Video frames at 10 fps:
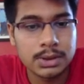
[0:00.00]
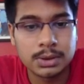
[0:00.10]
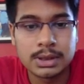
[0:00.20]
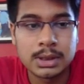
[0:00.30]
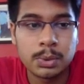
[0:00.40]
So
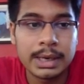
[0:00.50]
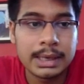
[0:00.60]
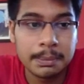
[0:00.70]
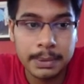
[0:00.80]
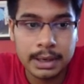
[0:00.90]
this is very
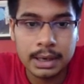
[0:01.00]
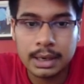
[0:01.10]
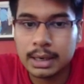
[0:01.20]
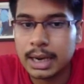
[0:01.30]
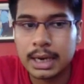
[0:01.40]

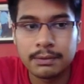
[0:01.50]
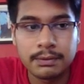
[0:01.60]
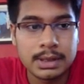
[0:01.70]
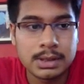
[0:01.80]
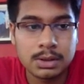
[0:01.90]
typical,
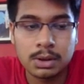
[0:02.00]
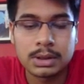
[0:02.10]
and we saw